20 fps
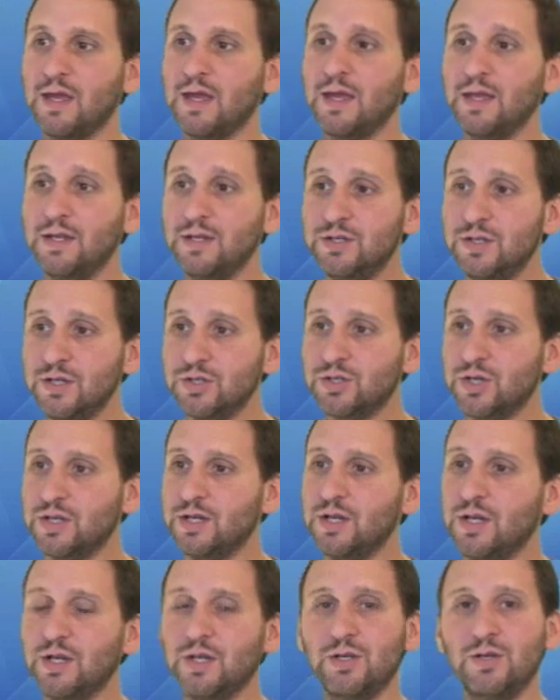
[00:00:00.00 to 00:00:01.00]
In
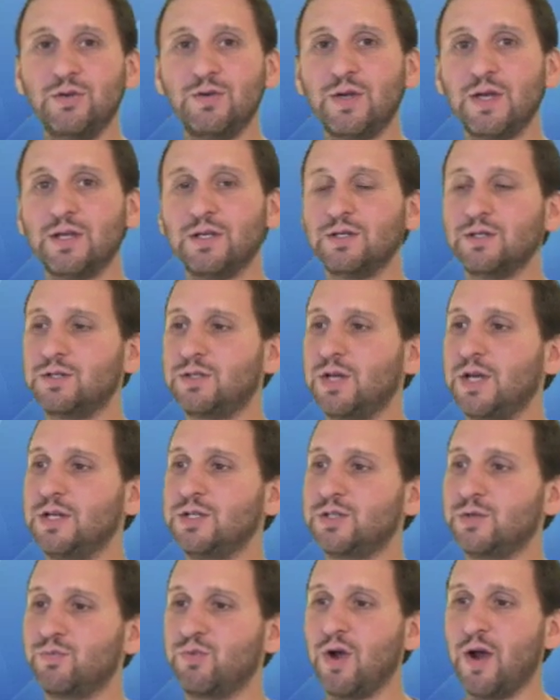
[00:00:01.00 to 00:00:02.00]
addition, you can
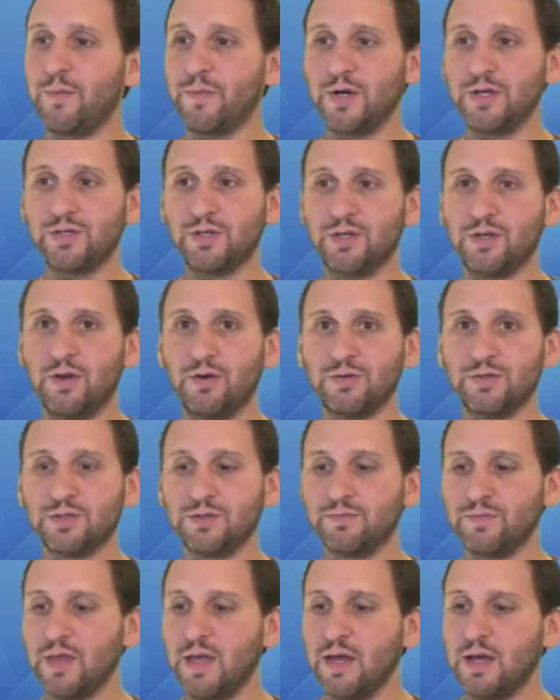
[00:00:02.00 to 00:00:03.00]
change some properties of the
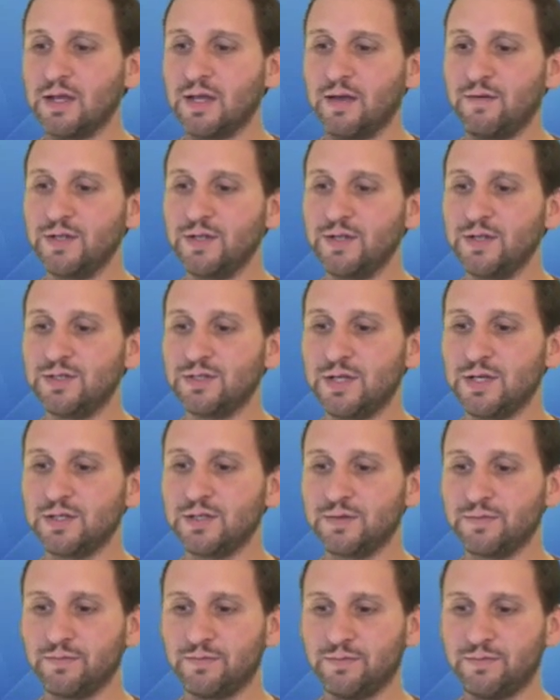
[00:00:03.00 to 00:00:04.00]
notes. Like for instance,